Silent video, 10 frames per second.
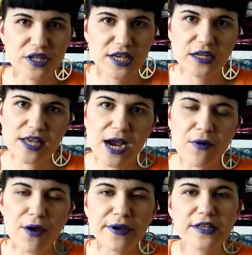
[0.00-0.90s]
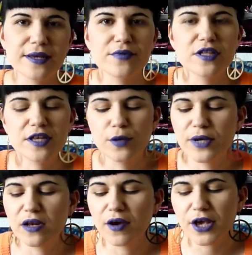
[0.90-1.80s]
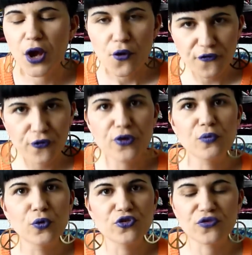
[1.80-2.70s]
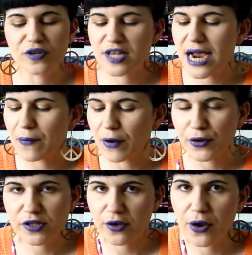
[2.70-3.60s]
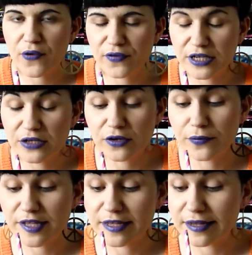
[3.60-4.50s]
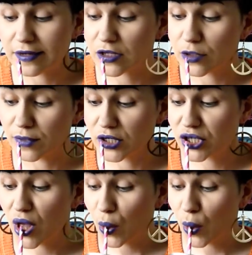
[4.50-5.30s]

tea and tarot, except it's going to be like fruit water and tarot, so hopefully you don't resent that too much.